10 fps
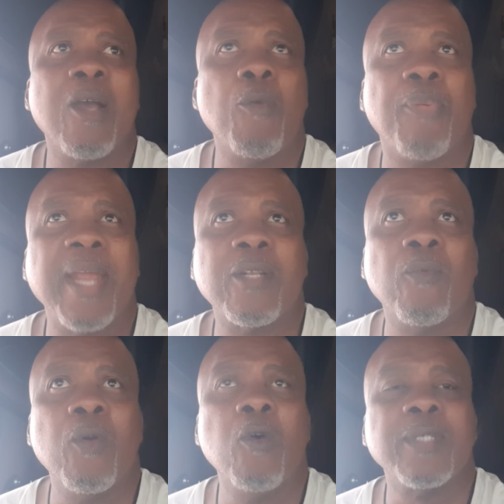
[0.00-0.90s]
go break the
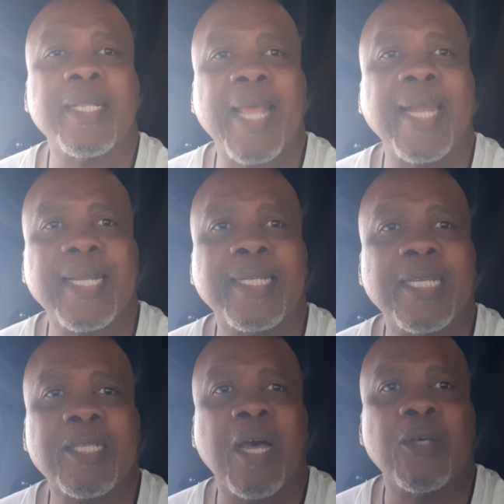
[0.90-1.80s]
rules and think that
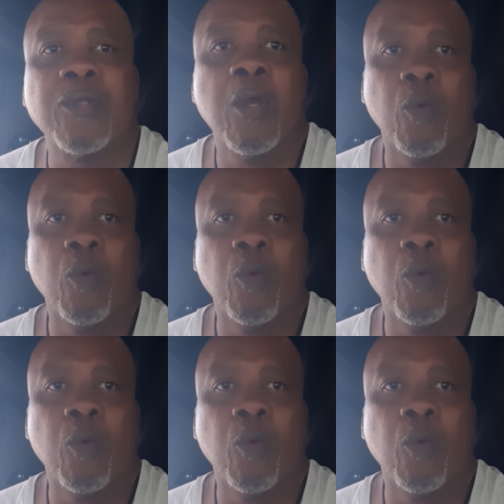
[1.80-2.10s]
just cause